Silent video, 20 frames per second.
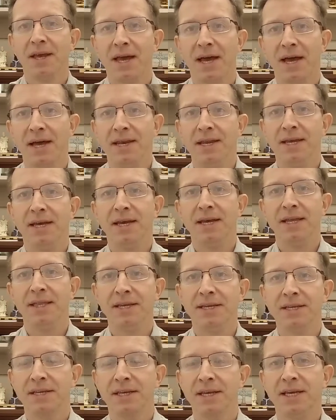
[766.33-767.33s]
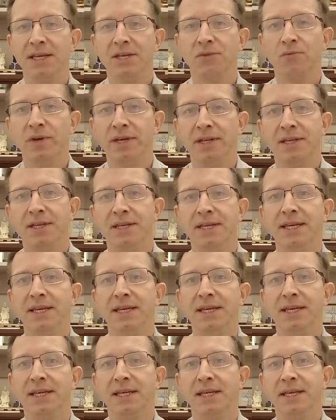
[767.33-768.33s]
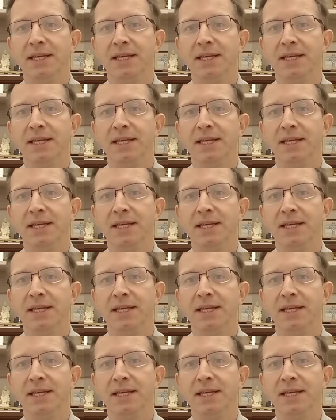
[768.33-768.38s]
And in this case, we can see